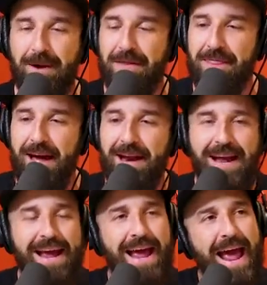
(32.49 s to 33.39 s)
about that.
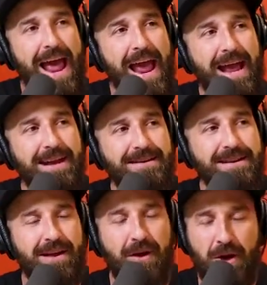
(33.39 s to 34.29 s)
And
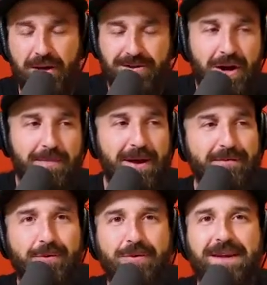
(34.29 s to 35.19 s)
going to talk about a
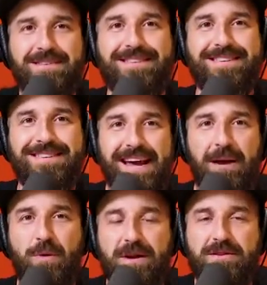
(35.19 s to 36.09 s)
few things today.
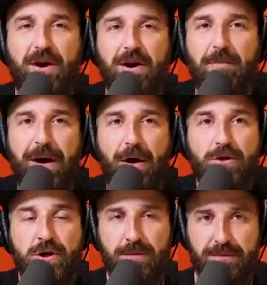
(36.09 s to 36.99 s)
Want to talk about
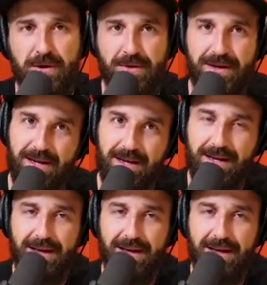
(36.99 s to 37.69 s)
community,